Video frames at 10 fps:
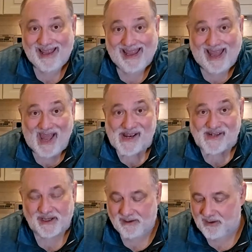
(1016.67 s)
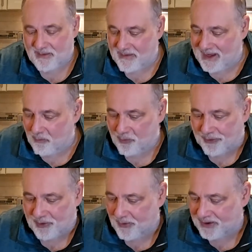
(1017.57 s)
And then
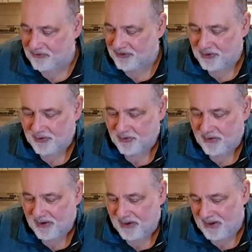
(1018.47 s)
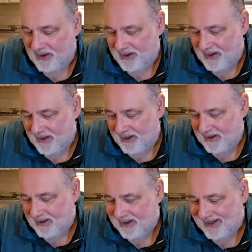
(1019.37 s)
we're going to
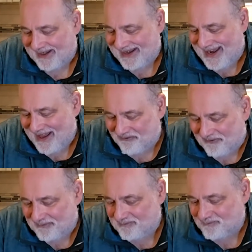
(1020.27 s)
cut it in half.